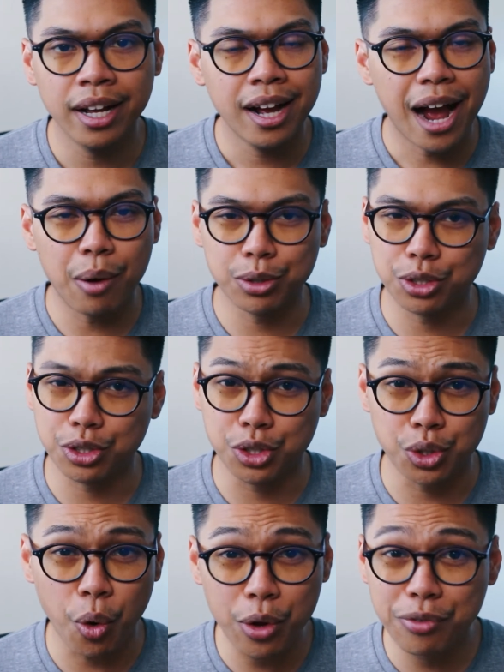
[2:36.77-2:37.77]
I was
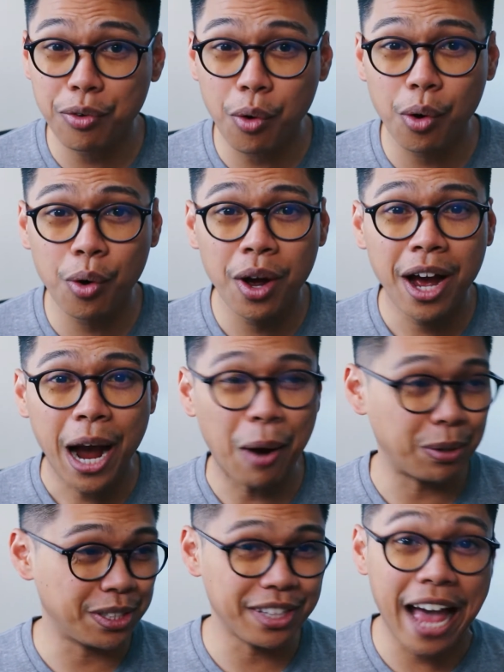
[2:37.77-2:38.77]
joyful. I
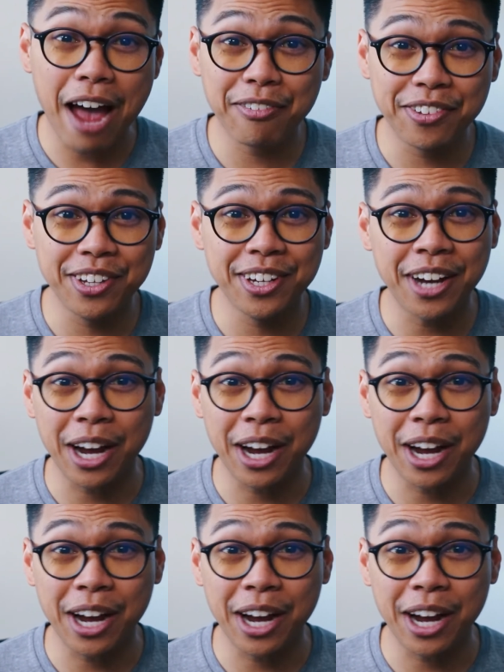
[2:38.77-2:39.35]
was laughing.